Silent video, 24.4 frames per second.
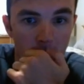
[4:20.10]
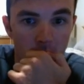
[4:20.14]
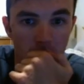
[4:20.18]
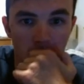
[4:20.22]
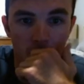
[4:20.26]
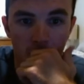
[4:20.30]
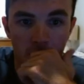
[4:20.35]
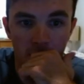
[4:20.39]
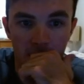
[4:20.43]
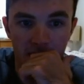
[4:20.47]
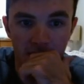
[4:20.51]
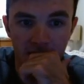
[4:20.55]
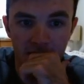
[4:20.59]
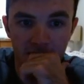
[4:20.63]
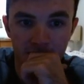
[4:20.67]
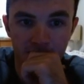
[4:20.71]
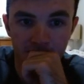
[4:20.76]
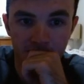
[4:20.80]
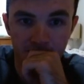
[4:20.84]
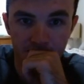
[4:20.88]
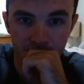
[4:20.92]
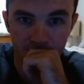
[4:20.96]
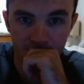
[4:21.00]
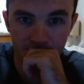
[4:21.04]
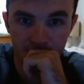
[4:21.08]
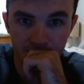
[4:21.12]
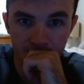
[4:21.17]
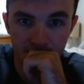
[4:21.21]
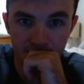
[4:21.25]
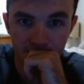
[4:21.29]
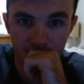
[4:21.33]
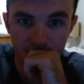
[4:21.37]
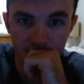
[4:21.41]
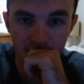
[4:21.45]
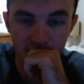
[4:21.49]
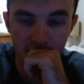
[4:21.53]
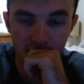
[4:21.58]
Well,
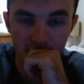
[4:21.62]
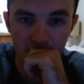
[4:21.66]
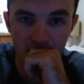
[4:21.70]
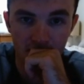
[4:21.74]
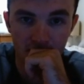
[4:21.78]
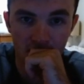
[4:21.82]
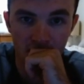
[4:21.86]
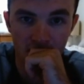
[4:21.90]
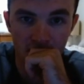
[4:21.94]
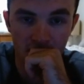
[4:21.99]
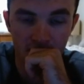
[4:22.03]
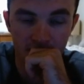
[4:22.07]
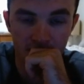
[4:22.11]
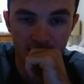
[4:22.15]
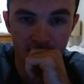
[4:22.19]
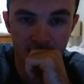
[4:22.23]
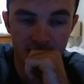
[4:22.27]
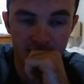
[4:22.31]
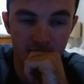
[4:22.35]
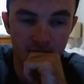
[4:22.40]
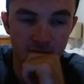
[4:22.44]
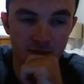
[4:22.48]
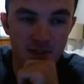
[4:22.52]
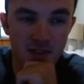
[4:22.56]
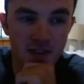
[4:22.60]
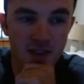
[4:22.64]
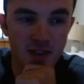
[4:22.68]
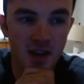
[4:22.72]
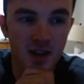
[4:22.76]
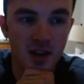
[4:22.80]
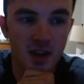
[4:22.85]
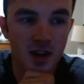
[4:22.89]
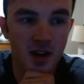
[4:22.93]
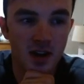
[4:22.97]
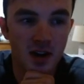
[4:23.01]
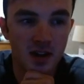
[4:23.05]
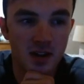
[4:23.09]
something
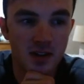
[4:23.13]
that